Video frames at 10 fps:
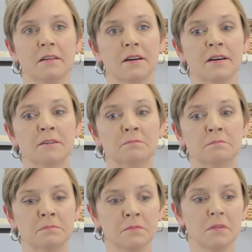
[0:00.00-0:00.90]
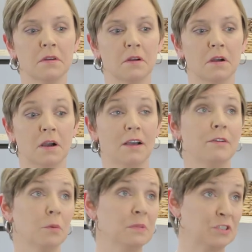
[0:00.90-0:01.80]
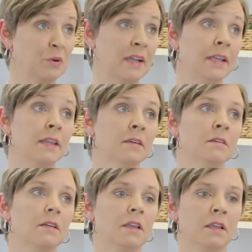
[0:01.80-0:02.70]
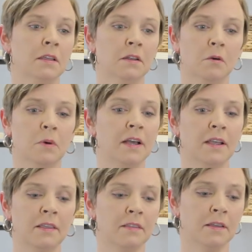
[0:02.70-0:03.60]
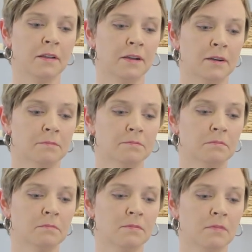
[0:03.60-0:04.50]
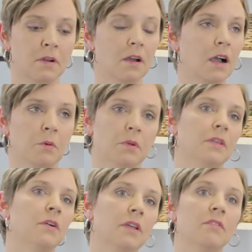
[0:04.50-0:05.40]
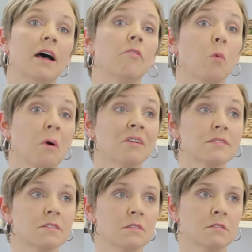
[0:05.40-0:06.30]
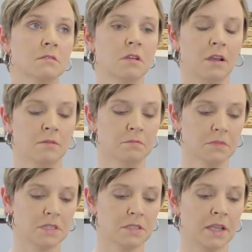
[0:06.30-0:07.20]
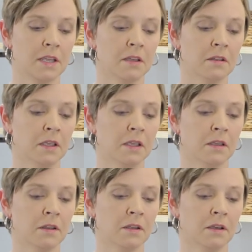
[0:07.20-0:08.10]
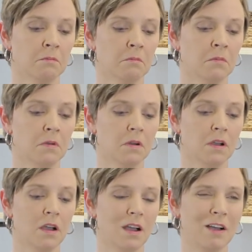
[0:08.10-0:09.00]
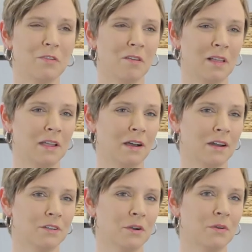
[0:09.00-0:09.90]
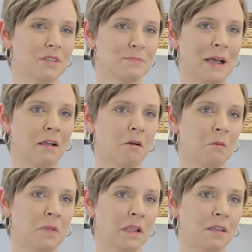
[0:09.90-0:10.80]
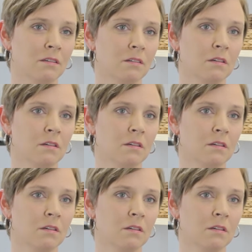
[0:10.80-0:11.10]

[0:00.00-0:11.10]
Um, I felt betrayed in a way that um, I really don't even have the words um, to say it, and I felt like God had turned his back on me